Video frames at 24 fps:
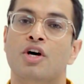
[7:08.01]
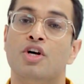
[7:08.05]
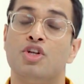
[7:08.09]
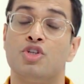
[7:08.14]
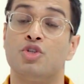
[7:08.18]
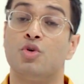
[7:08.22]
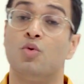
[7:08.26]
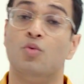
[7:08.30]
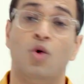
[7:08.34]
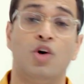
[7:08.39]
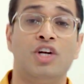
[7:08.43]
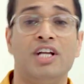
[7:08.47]
So
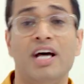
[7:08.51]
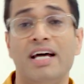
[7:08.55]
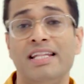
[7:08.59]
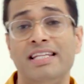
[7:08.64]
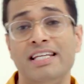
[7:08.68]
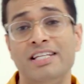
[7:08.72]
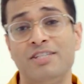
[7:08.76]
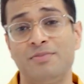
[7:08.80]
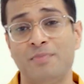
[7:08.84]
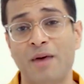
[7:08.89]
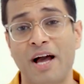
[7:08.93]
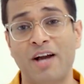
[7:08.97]
what are
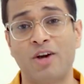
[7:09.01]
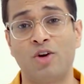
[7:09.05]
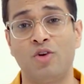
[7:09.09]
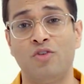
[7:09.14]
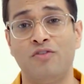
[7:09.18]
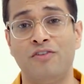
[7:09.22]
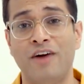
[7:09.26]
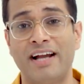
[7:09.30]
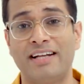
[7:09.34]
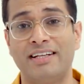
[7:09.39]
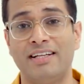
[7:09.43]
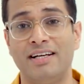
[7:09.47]
these macro
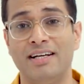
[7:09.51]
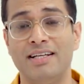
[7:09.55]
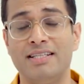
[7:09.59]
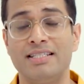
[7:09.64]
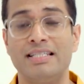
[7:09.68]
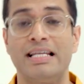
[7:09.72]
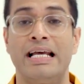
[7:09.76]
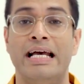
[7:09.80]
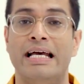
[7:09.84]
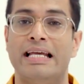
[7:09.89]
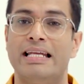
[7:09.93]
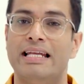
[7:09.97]
factors?
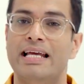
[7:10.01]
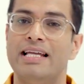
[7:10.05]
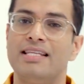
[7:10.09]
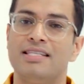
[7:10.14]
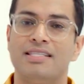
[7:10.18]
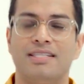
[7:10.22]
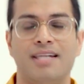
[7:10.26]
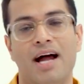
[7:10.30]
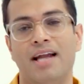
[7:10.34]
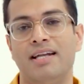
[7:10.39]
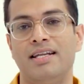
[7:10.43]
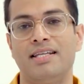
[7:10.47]
Let's
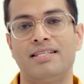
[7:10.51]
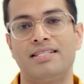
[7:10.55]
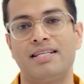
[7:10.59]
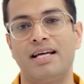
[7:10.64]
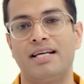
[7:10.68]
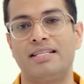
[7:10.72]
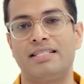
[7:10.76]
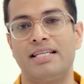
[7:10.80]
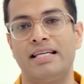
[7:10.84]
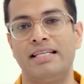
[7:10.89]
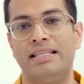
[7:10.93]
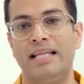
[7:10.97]
start
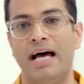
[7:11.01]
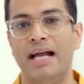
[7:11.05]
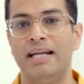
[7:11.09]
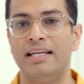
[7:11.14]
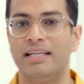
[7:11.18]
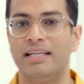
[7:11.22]
discussing that